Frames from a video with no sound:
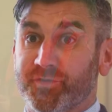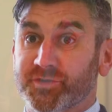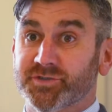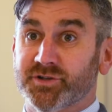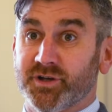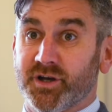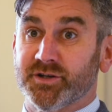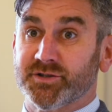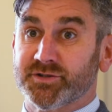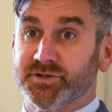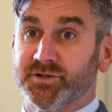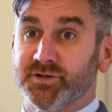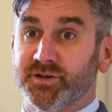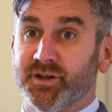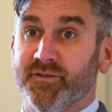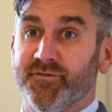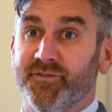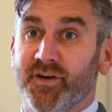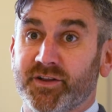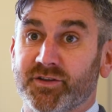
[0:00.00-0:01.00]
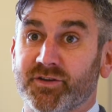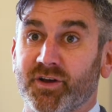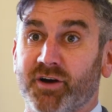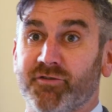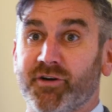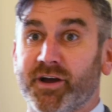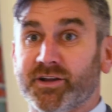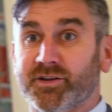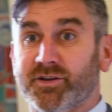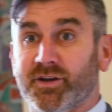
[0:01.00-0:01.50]
as the event
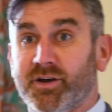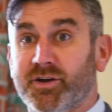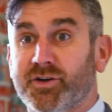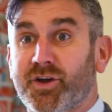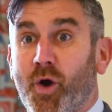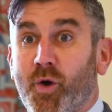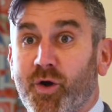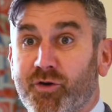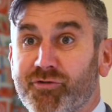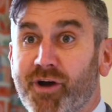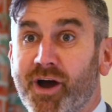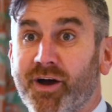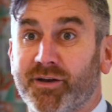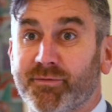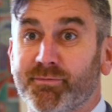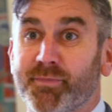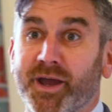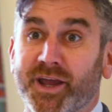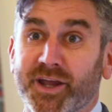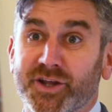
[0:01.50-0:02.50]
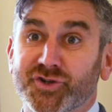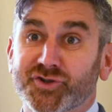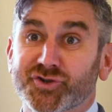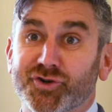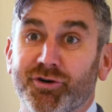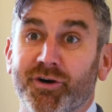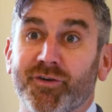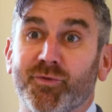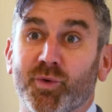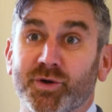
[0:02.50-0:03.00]
director going around and making
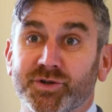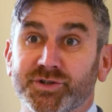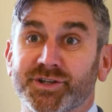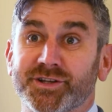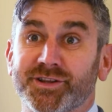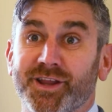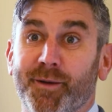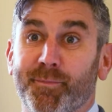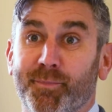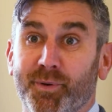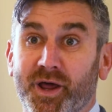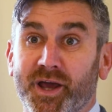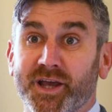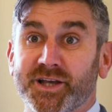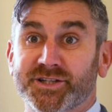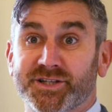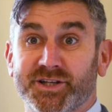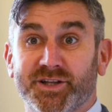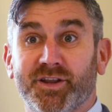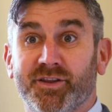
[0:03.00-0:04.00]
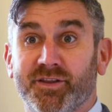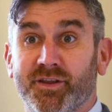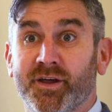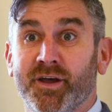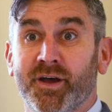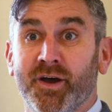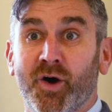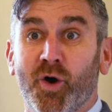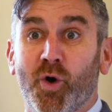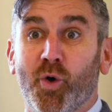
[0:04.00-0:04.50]
sure everyone's in their place and that
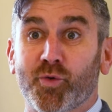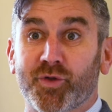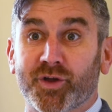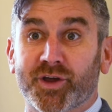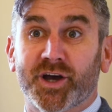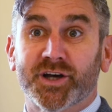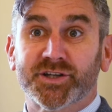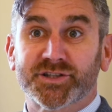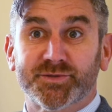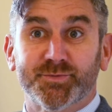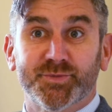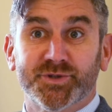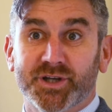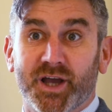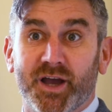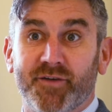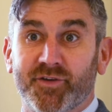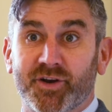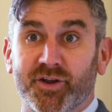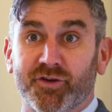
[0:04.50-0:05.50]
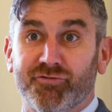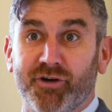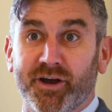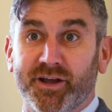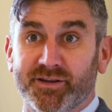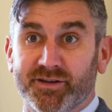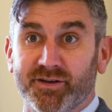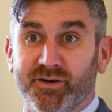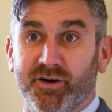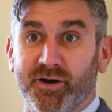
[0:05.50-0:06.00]
all the customers are having a
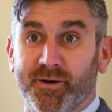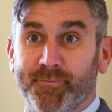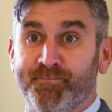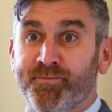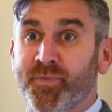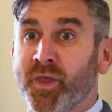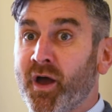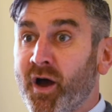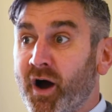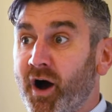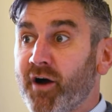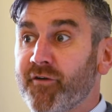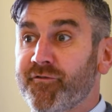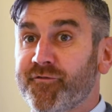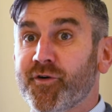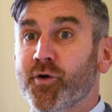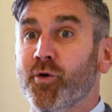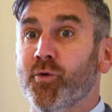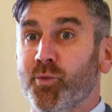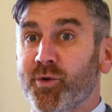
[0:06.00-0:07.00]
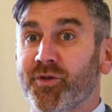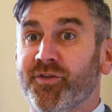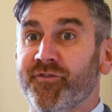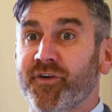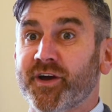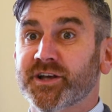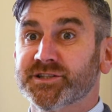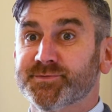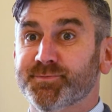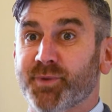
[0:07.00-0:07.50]
great time, I feel with
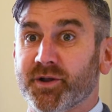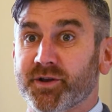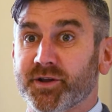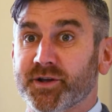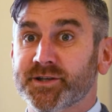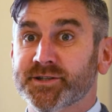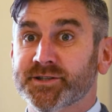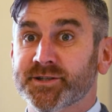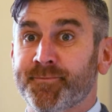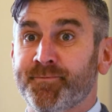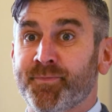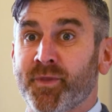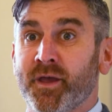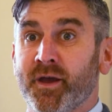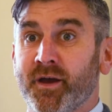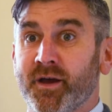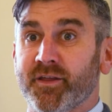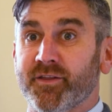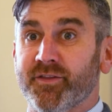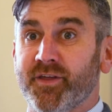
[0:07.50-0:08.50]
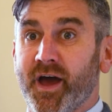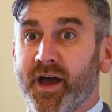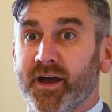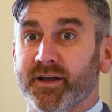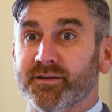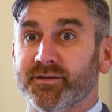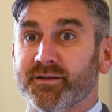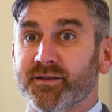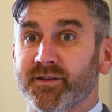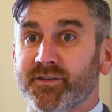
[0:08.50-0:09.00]
Fest Buddies
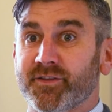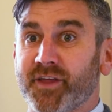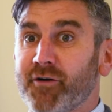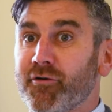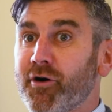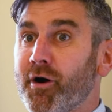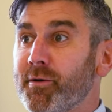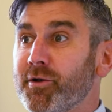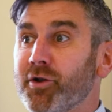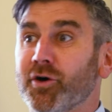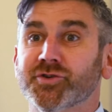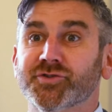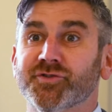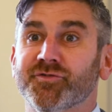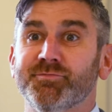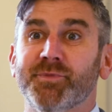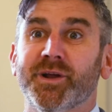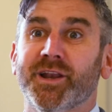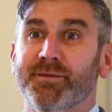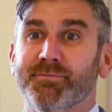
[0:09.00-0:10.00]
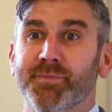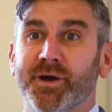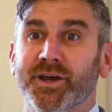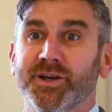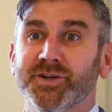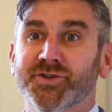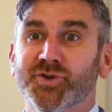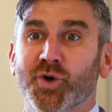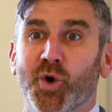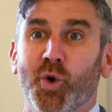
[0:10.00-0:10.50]
that there are lots of
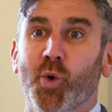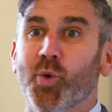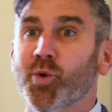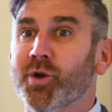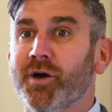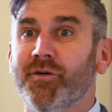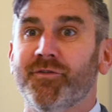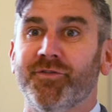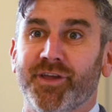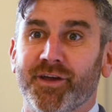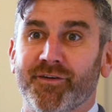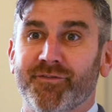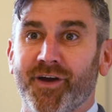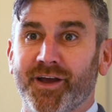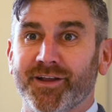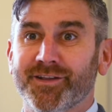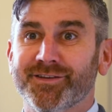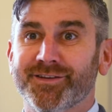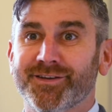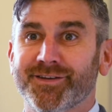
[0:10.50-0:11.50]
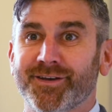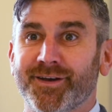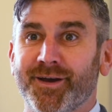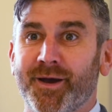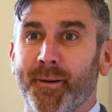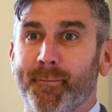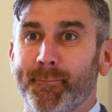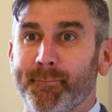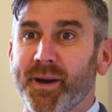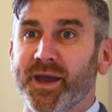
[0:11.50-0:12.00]
mini-me's all over the event
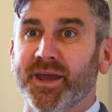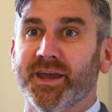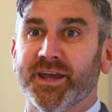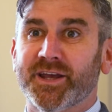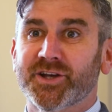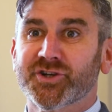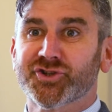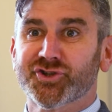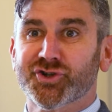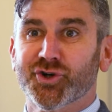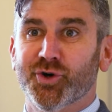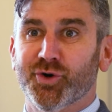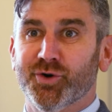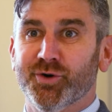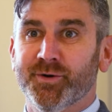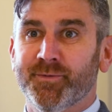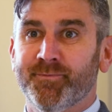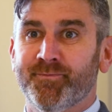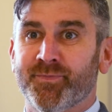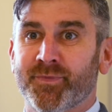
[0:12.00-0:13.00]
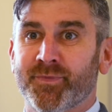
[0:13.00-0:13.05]
making sure